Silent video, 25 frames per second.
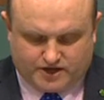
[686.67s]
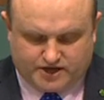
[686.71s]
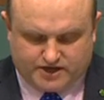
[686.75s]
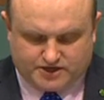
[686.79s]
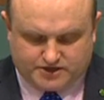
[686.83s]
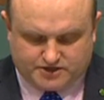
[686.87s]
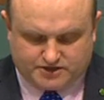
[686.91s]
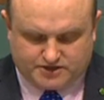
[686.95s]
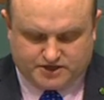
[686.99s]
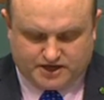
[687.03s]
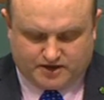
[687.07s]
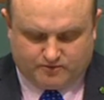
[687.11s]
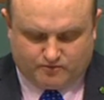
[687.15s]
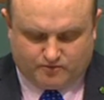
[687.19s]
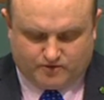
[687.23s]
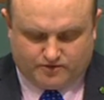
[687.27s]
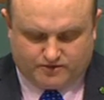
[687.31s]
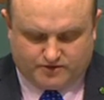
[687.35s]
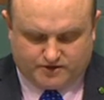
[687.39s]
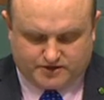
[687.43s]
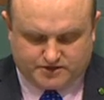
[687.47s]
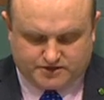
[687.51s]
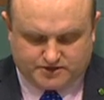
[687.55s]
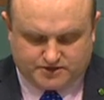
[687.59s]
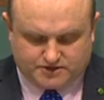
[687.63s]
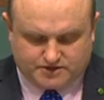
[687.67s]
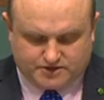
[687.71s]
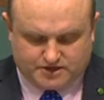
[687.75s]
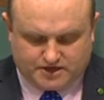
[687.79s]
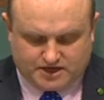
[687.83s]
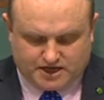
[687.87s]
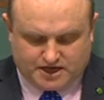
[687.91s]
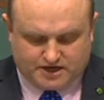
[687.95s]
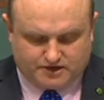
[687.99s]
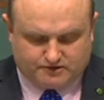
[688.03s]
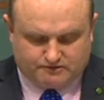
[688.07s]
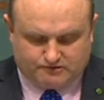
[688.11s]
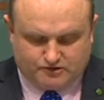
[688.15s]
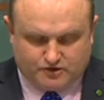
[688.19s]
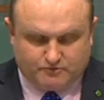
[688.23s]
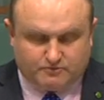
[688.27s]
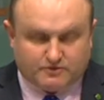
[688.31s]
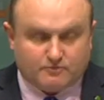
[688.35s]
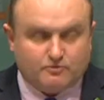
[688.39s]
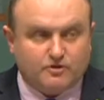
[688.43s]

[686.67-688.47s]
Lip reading: he's done with this group.